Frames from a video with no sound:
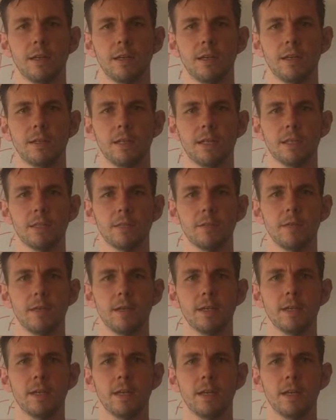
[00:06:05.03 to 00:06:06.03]
I teach them
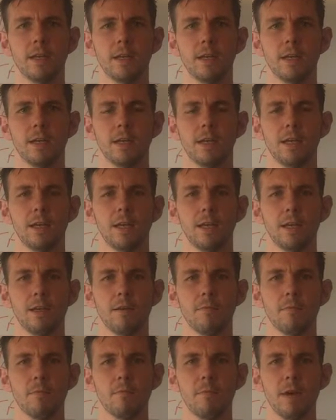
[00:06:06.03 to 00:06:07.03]
that
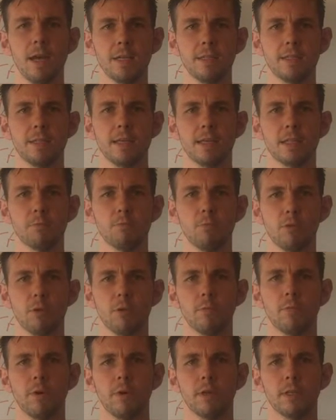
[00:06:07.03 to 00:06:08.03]
mindset is more
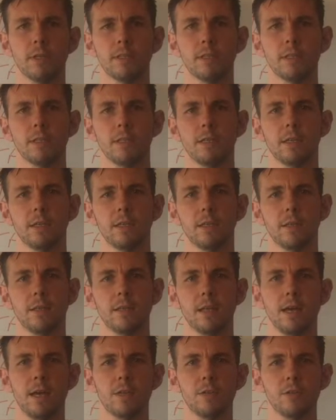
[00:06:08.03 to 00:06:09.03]
important
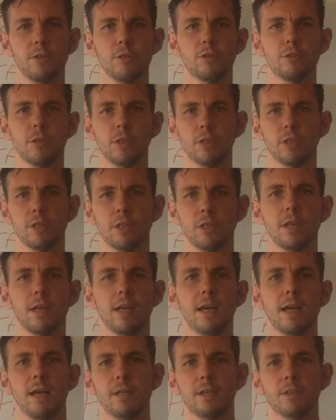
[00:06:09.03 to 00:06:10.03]
than nutrition
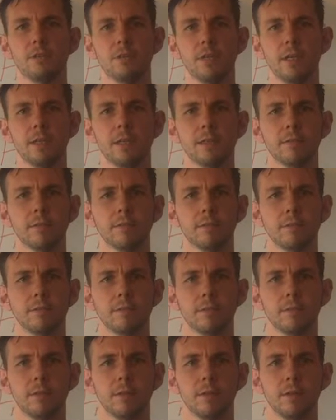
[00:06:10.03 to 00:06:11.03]
and training.
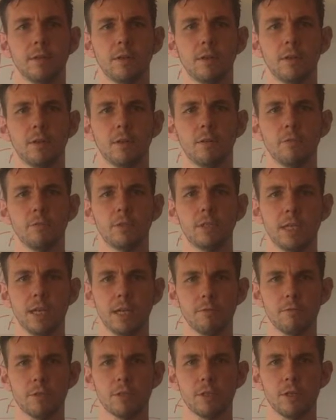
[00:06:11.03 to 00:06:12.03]
To
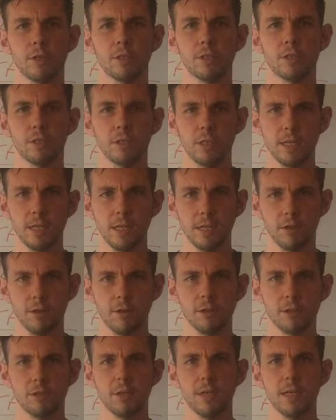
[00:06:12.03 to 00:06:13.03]
get results, you need
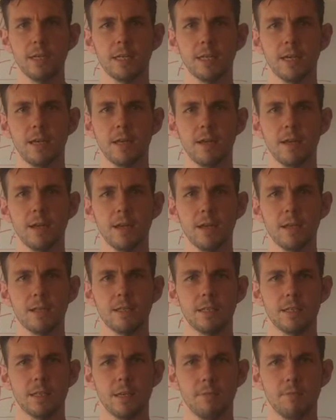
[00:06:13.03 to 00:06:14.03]
all three together.
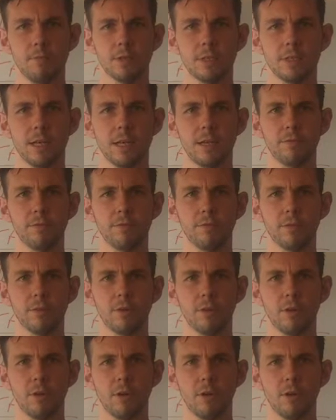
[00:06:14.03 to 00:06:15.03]
To keep yourself
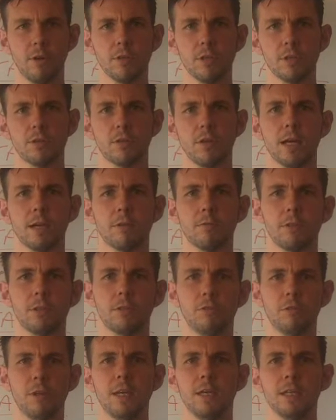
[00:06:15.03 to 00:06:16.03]
on the track with
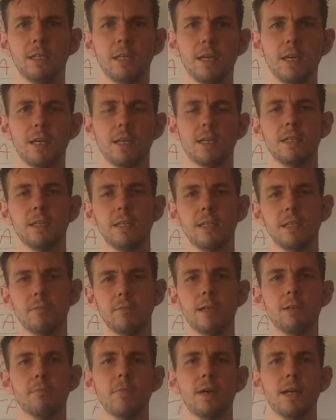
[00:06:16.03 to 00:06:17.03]
training, you need the
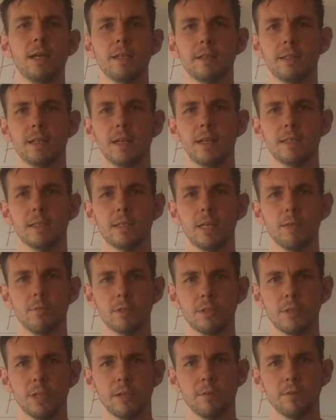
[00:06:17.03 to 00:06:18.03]
right mindset. To keep
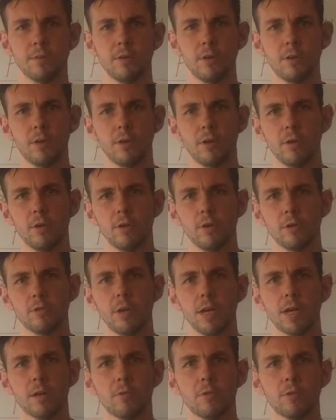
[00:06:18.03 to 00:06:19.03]
yourself on the
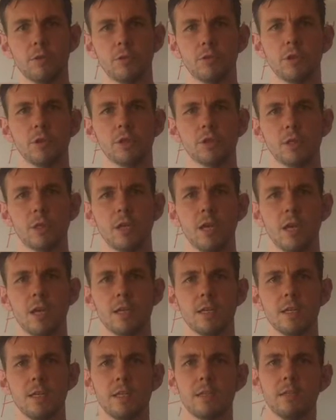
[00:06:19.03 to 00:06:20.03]
track with nutrition,
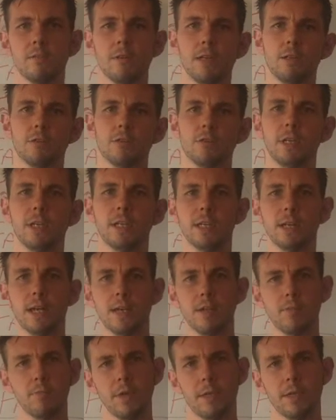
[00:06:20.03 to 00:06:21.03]
you need the right training
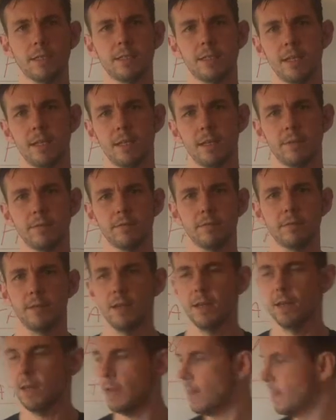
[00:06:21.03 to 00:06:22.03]
and mindset.
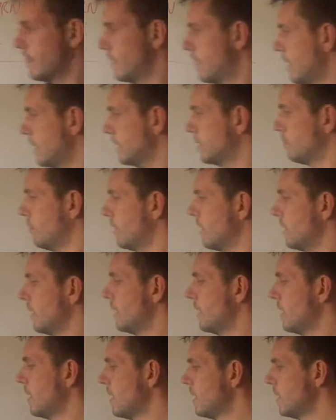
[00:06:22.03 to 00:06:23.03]
And that's why
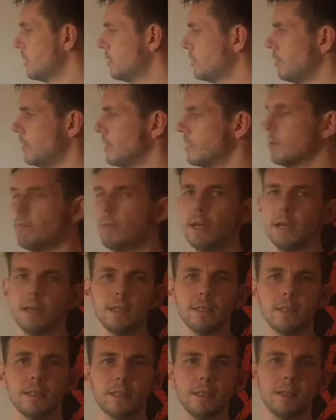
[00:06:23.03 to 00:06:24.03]
then train your
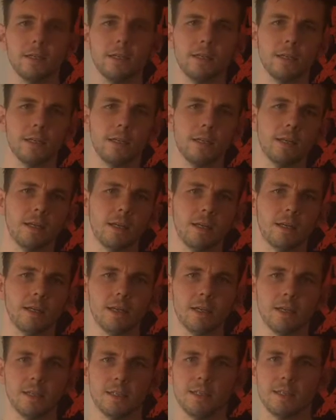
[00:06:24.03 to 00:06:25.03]
mind
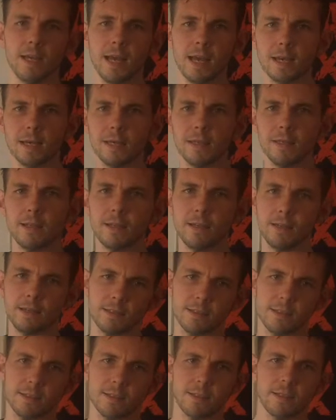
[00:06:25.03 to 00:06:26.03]
is second in the
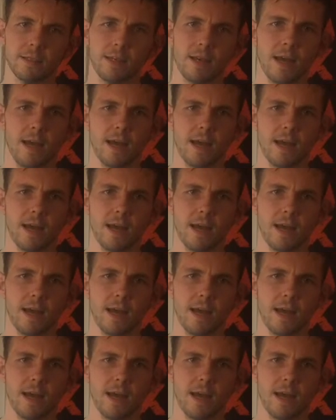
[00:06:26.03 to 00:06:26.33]
list.